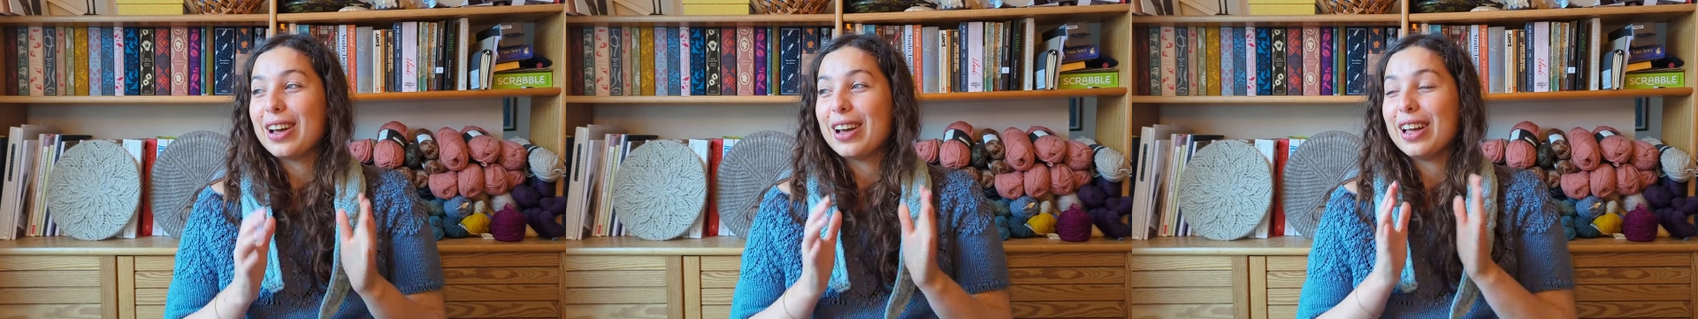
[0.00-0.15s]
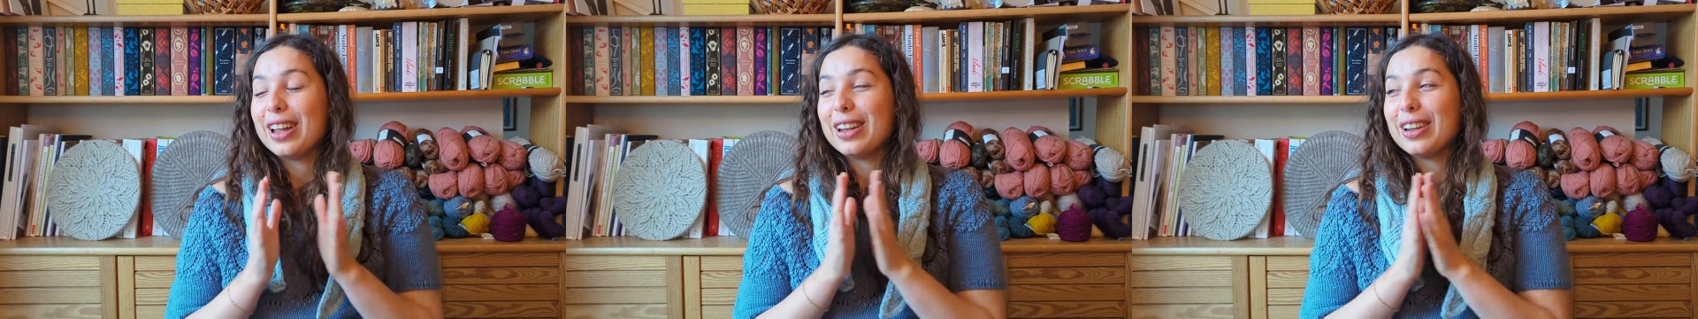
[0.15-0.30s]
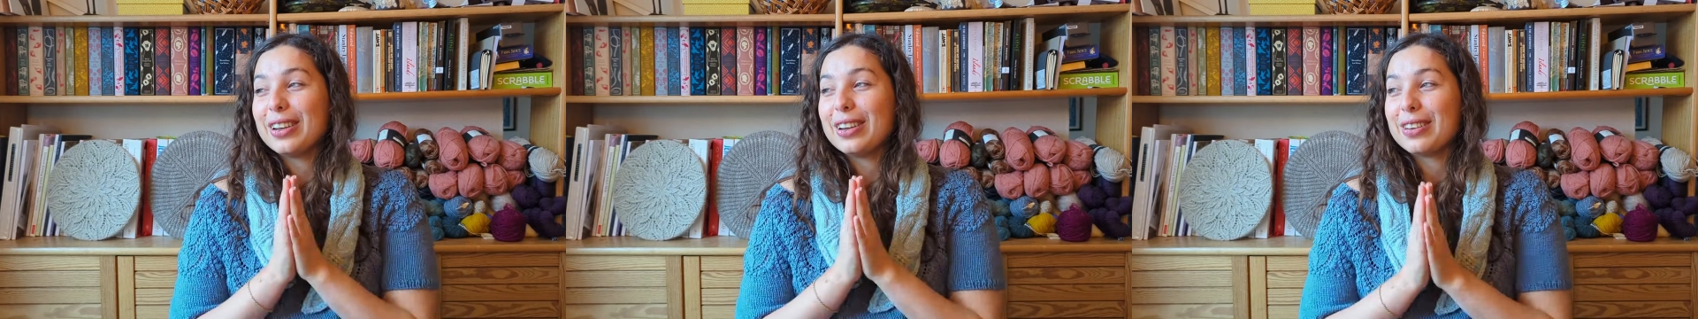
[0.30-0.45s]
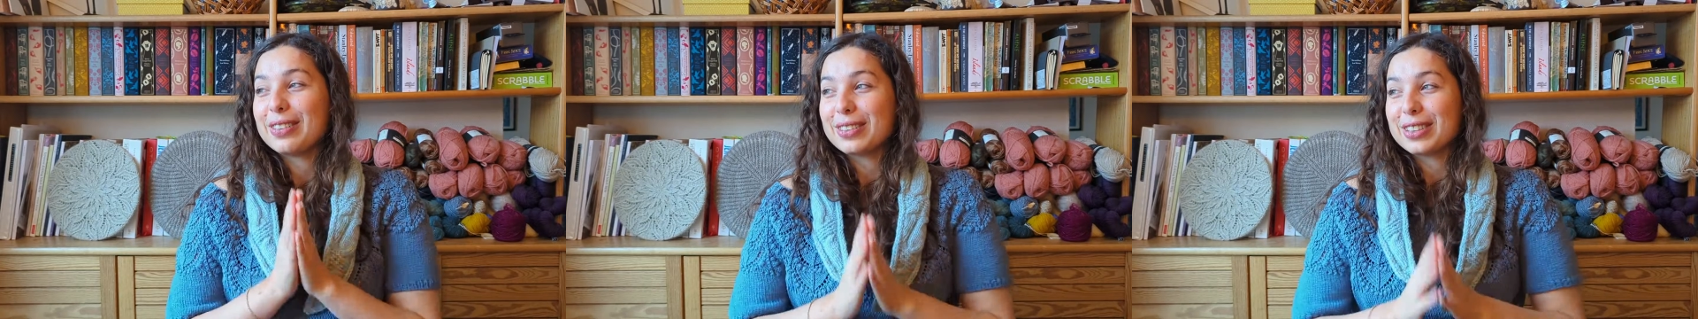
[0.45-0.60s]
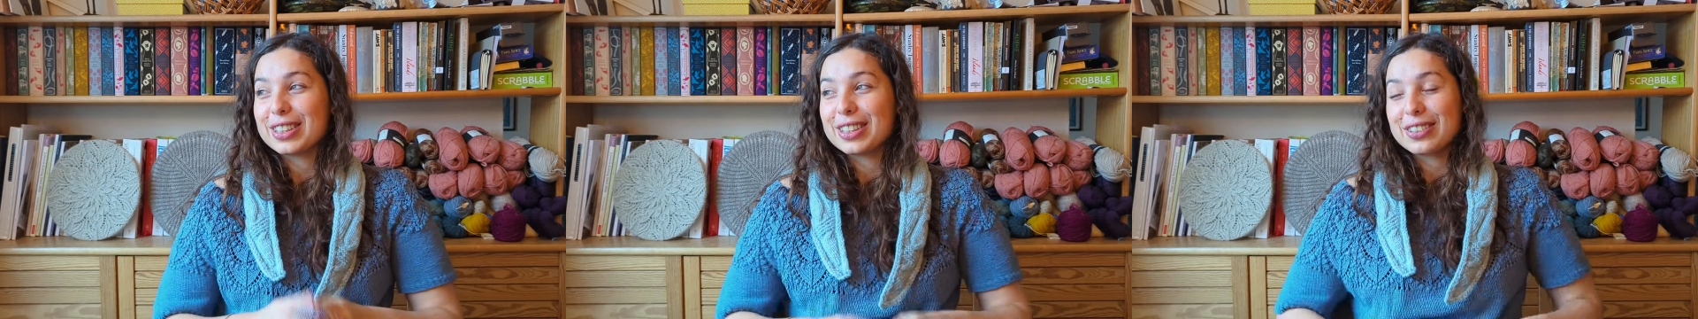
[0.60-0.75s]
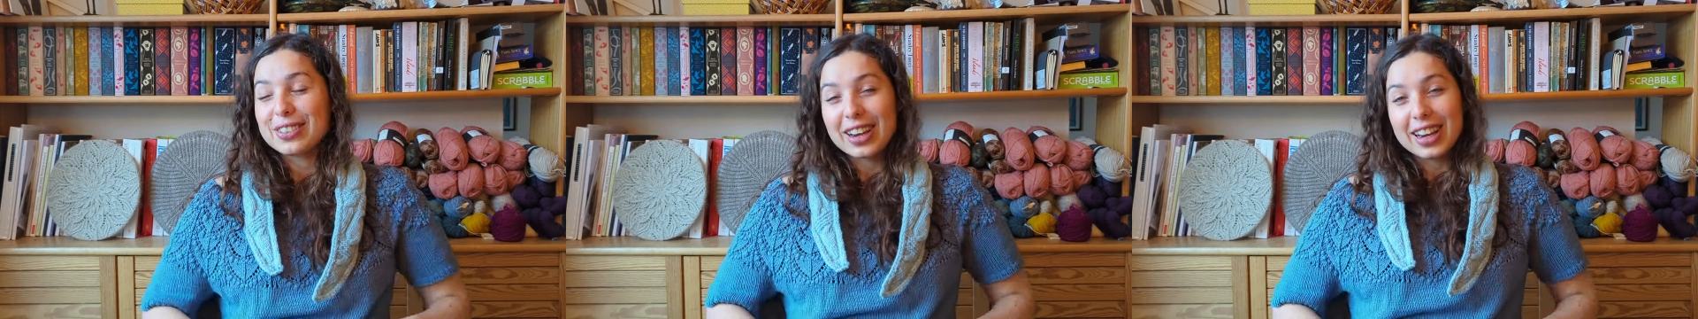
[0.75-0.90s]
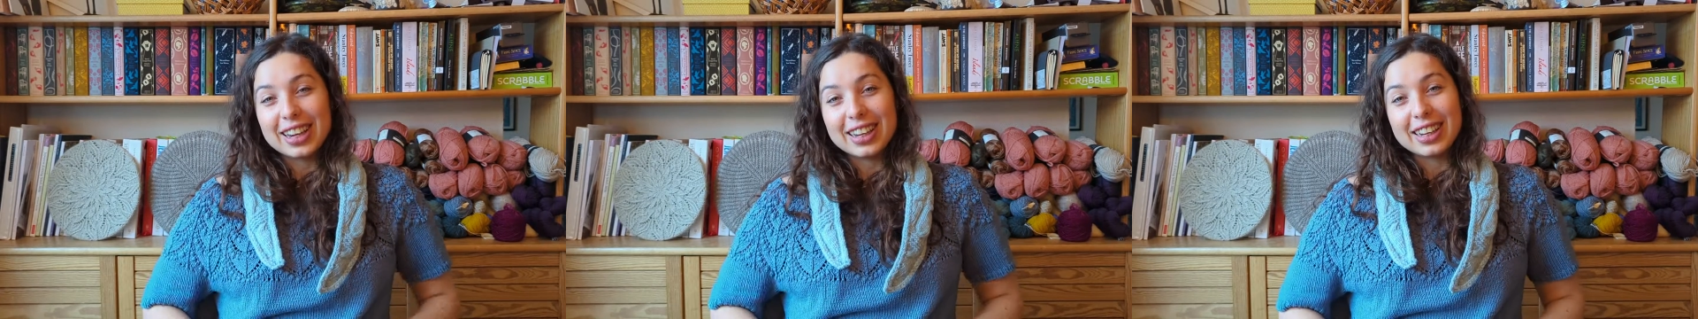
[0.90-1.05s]
a load of
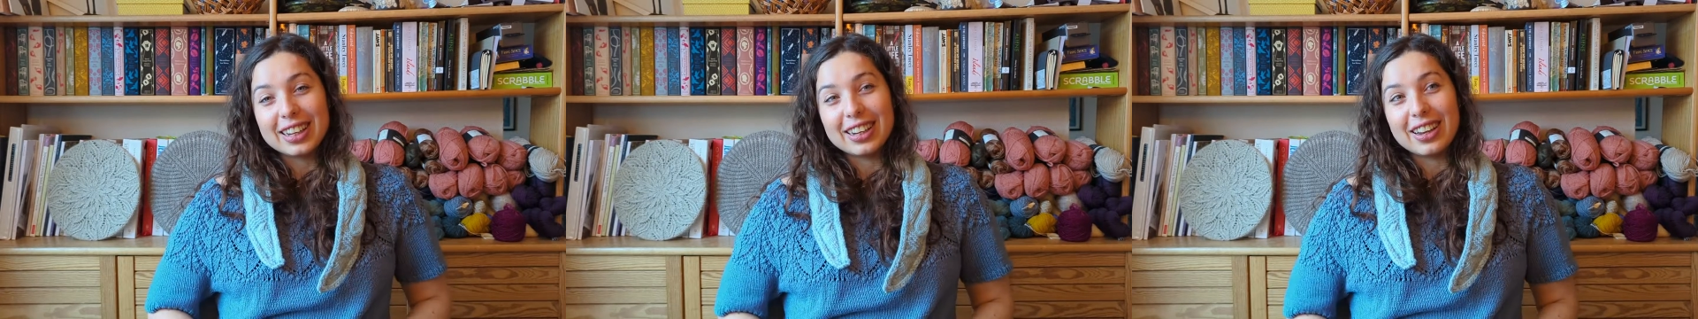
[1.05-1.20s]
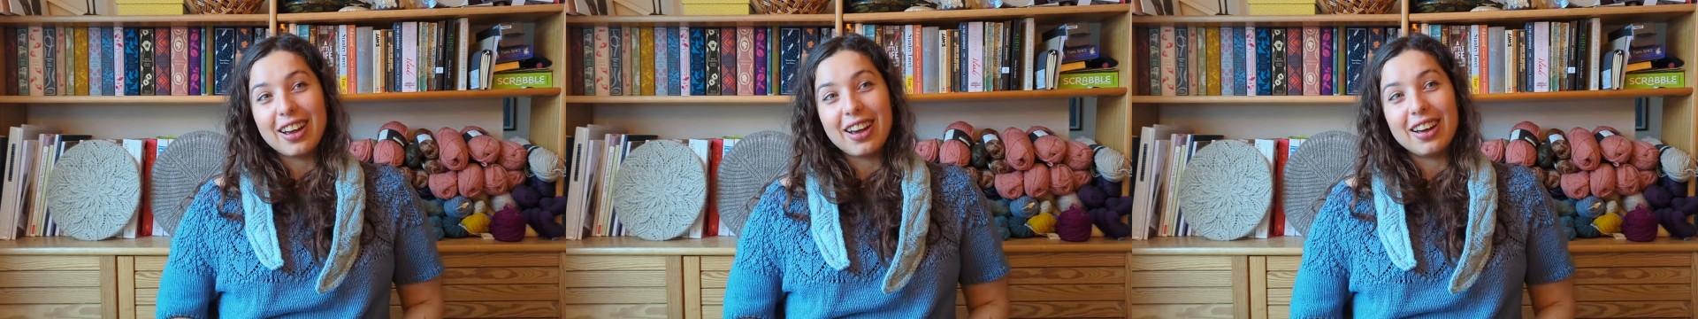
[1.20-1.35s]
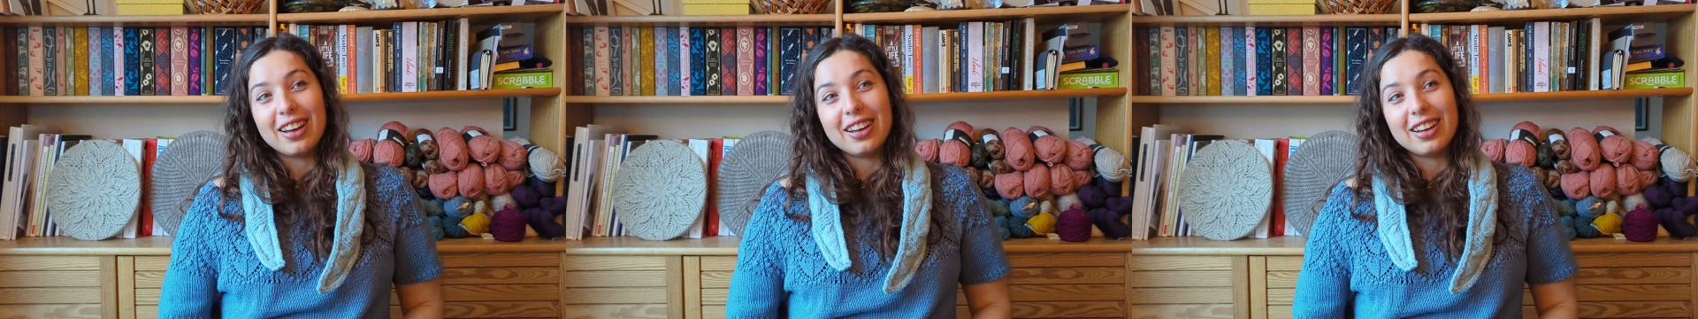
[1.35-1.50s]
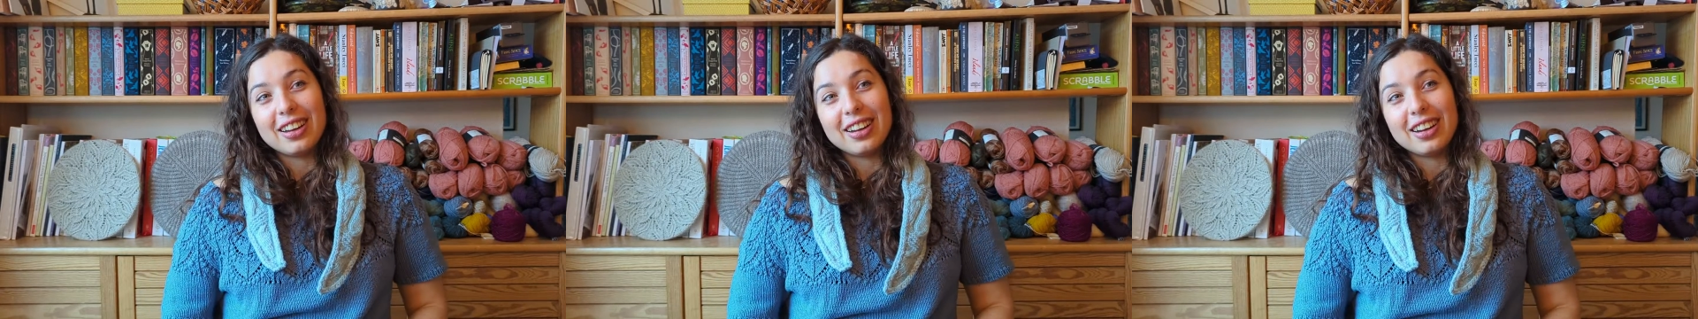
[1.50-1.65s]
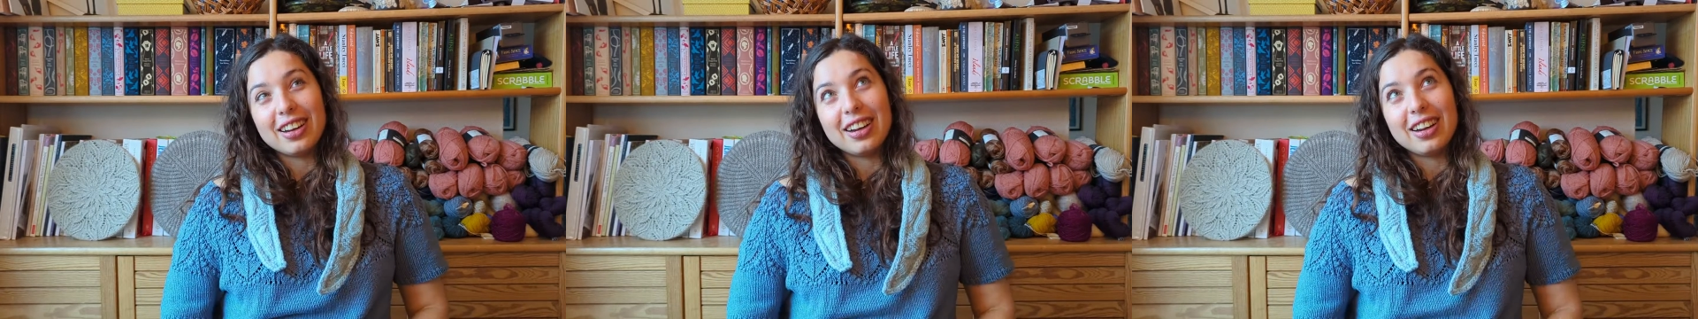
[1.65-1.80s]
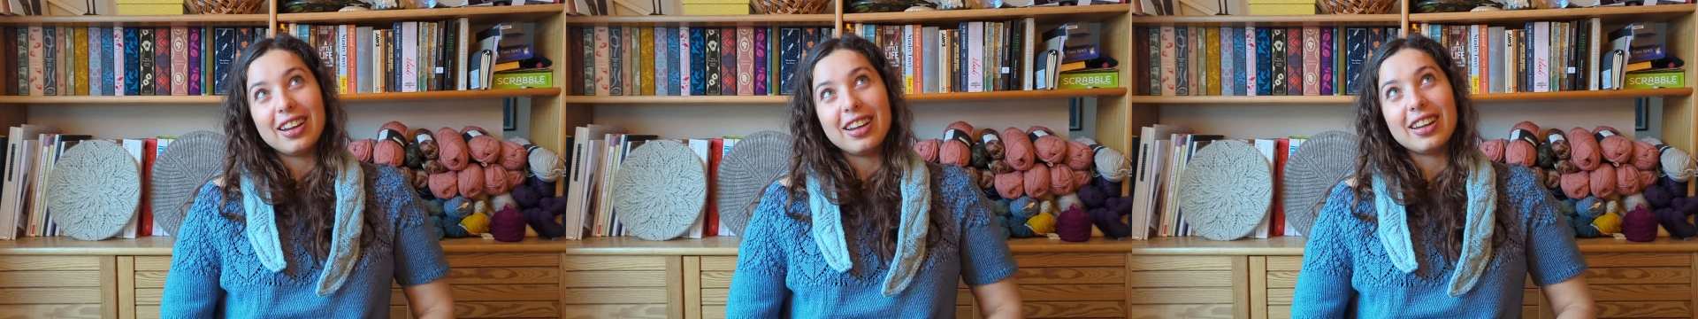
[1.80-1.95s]
Australian yarn,